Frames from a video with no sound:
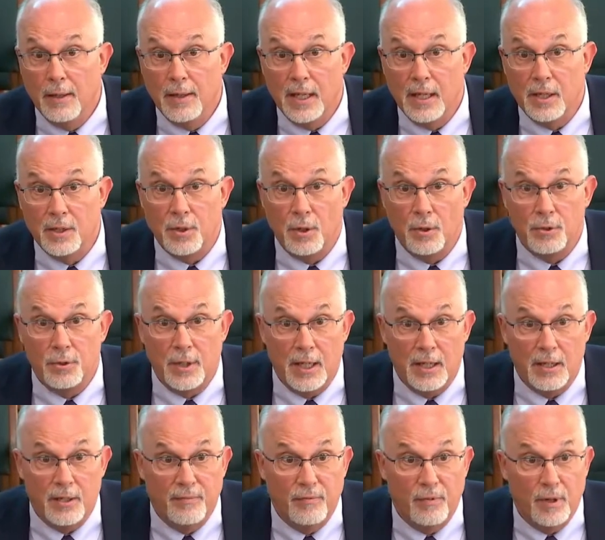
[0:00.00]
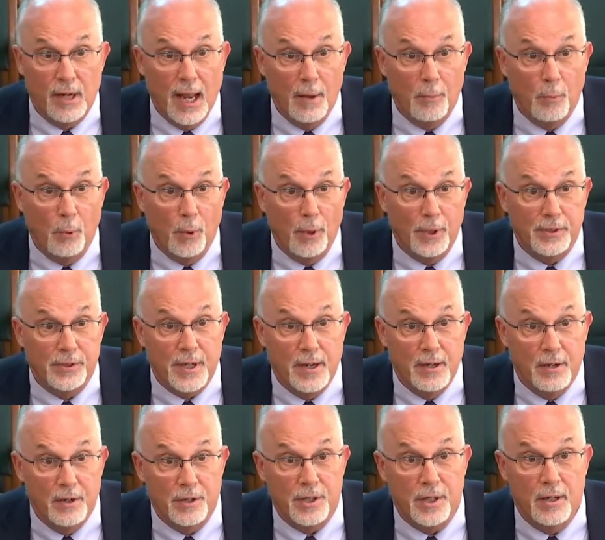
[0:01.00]
the Association for 911
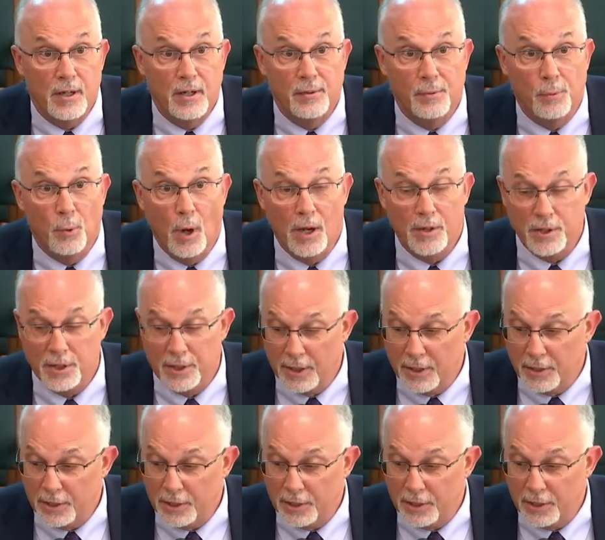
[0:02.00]
Centers here in Washington